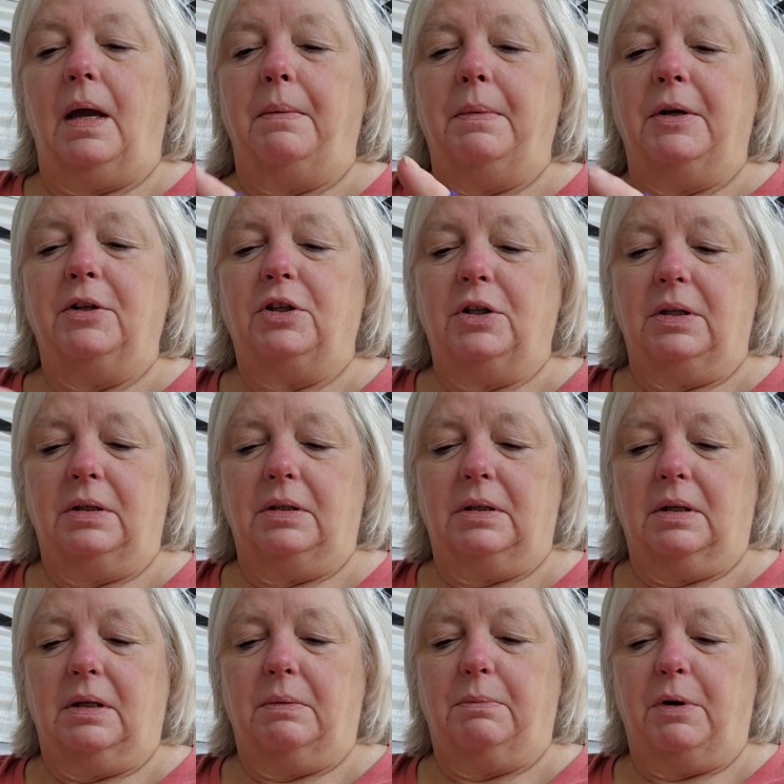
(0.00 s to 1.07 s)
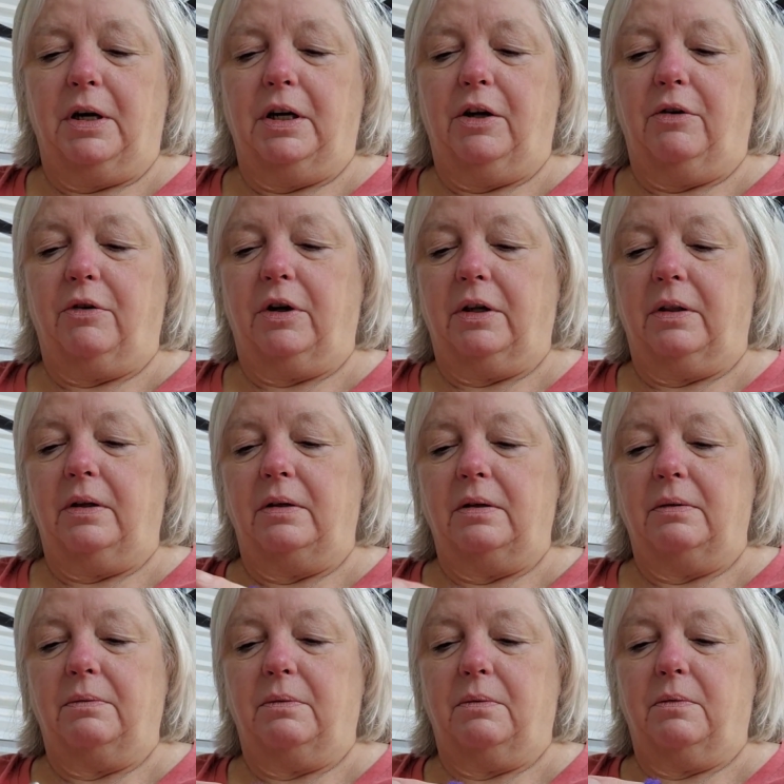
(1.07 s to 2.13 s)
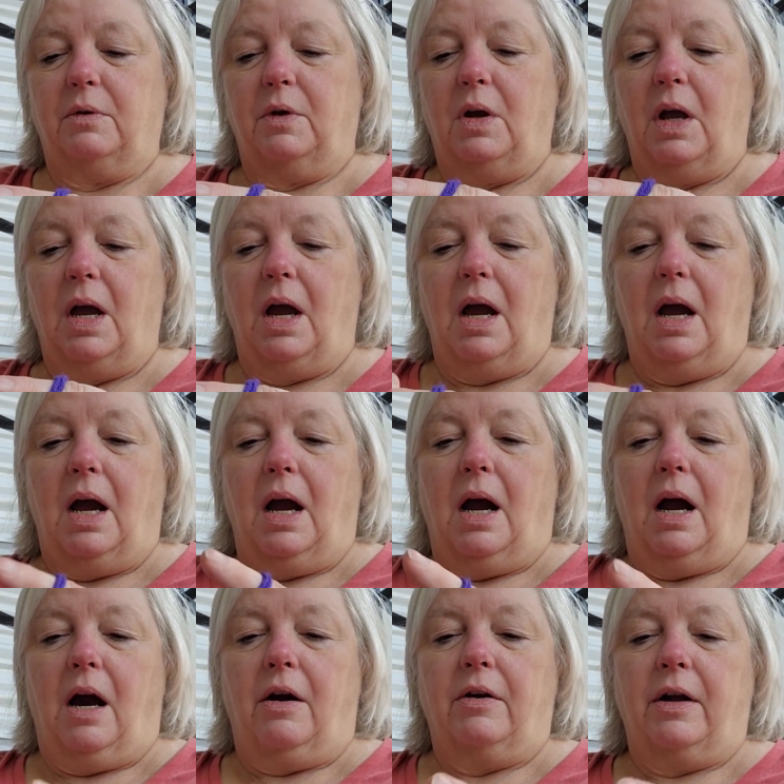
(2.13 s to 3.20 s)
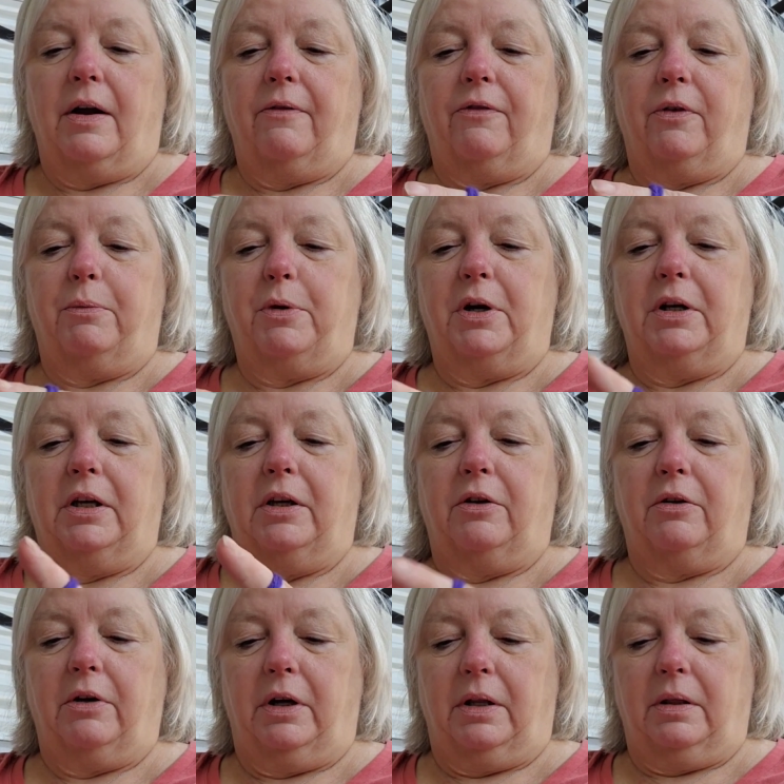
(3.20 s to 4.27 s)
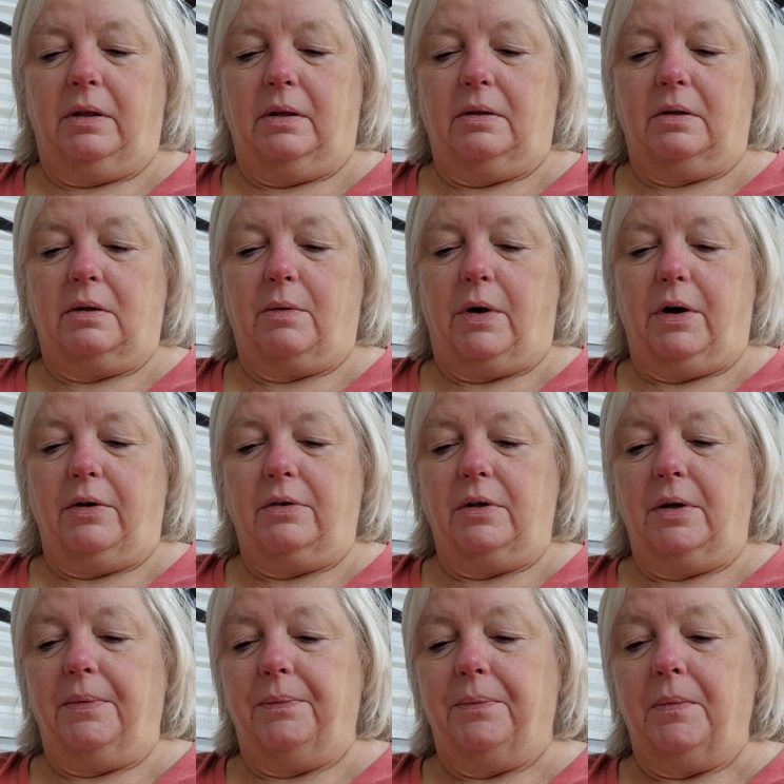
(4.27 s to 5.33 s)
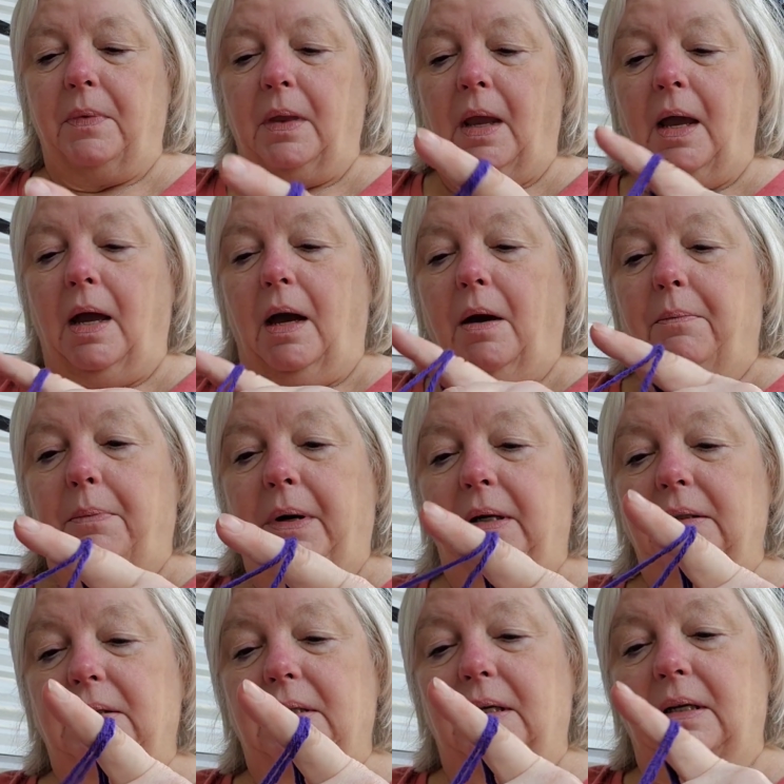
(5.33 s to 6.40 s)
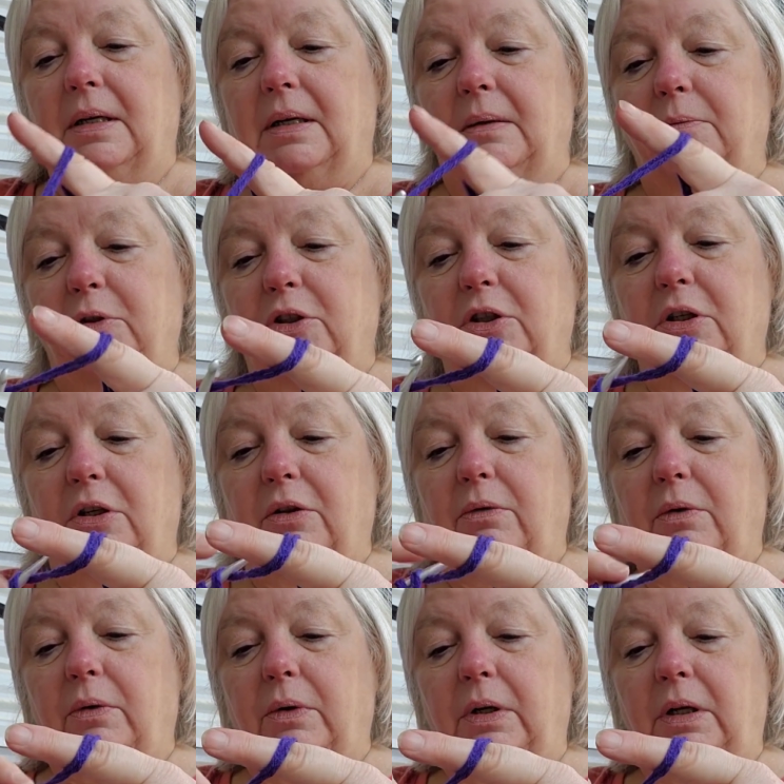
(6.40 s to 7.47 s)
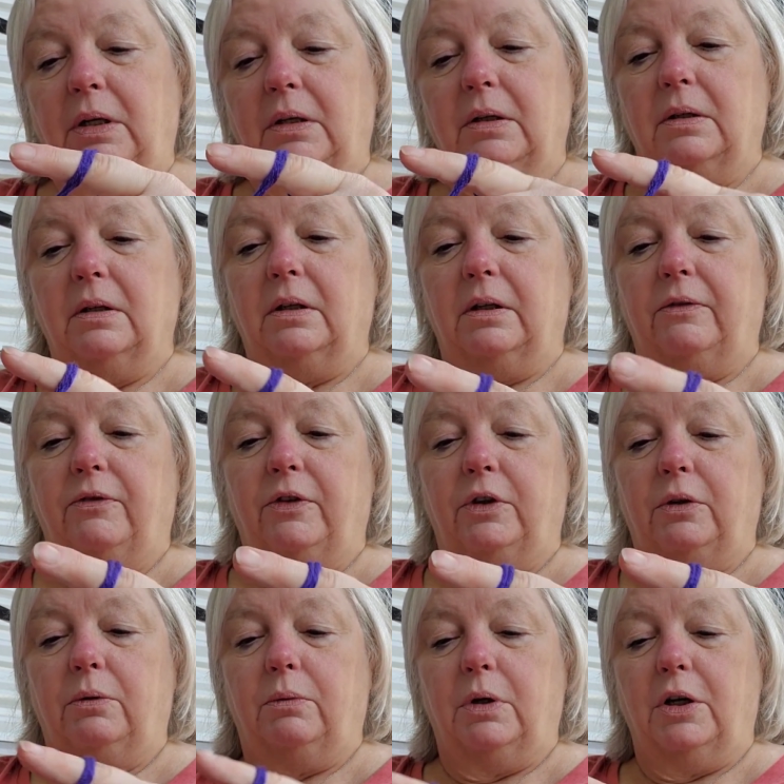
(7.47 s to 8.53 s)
I mentioned uh, Boggy Creek. These are not for Boggy Creek, these squares. But uh, I'm just going to throw it in here. If you